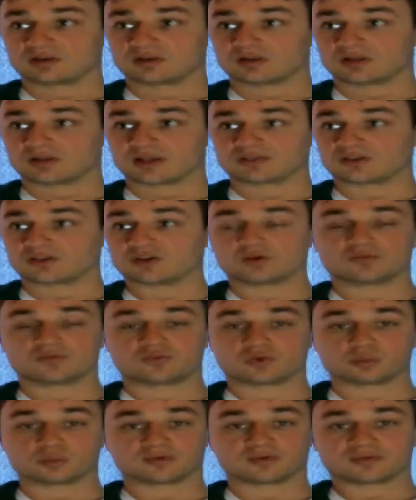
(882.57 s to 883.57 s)
like the new
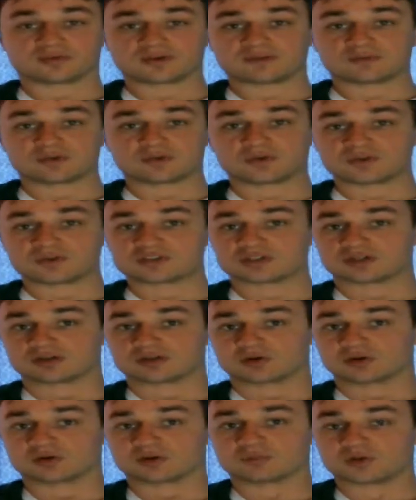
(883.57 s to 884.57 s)
form of evolution,
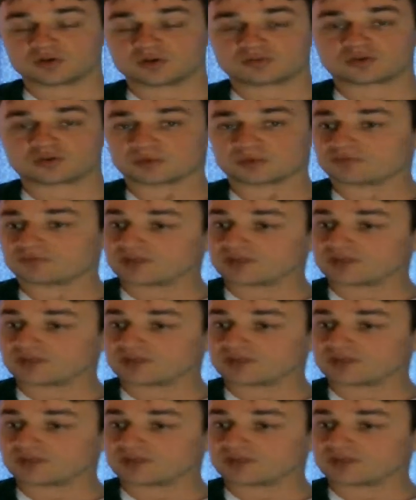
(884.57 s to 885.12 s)
or a new form of